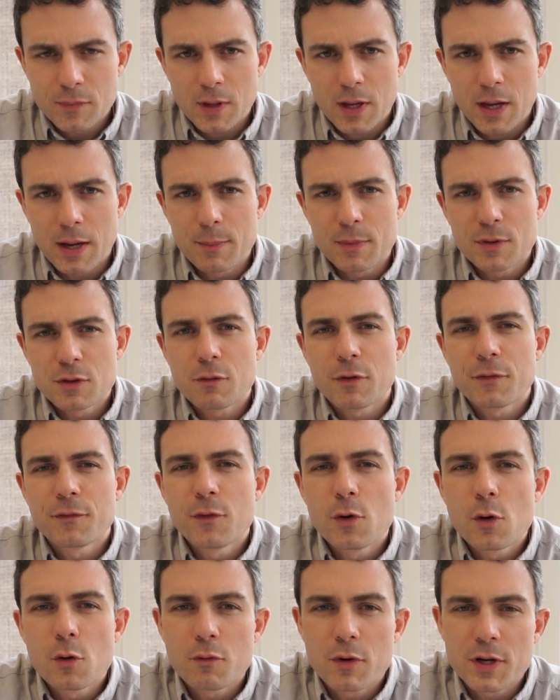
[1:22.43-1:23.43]
There are
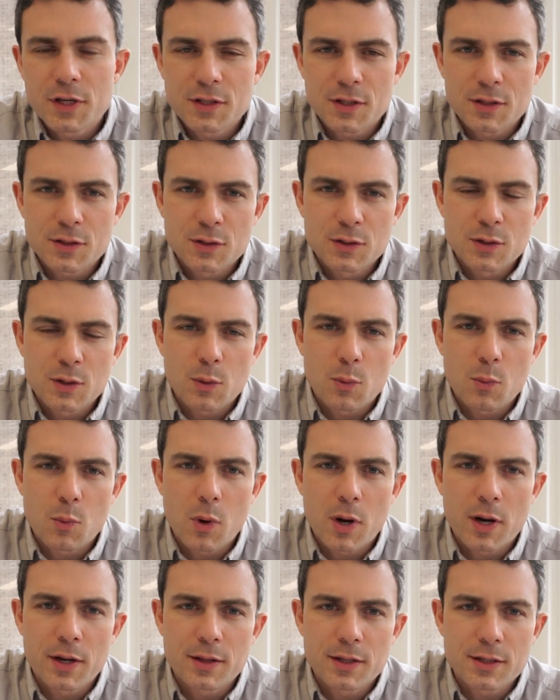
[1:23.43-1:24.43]
4 reasons
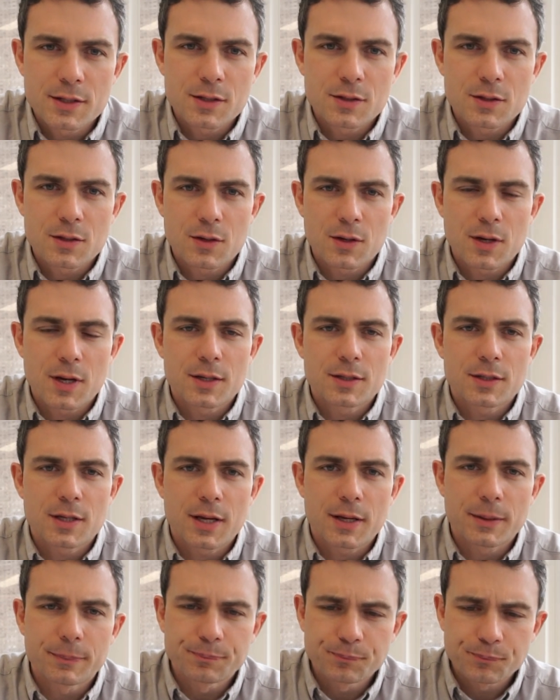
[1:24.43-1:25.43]
why this is a good
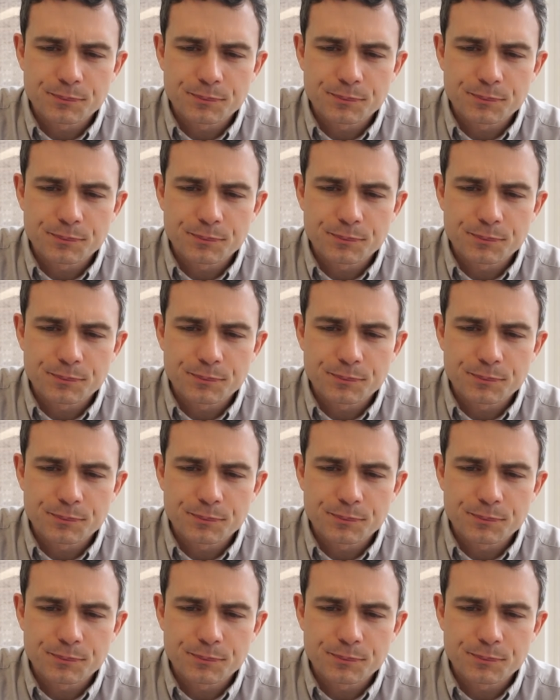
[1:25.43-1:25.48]
idea.